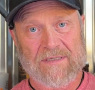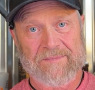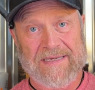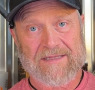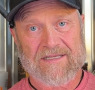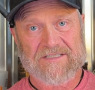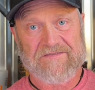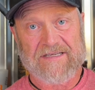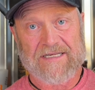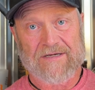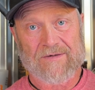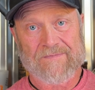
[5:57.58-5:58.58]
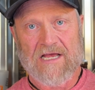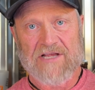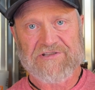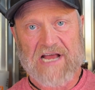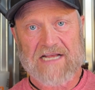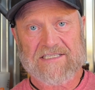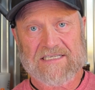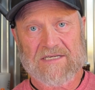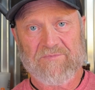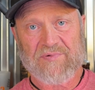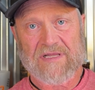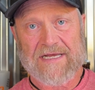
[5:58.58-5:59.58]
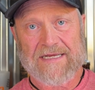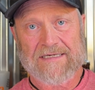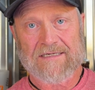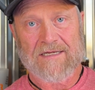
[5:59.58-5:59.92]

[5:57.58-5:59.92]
to make this video. Not to complain,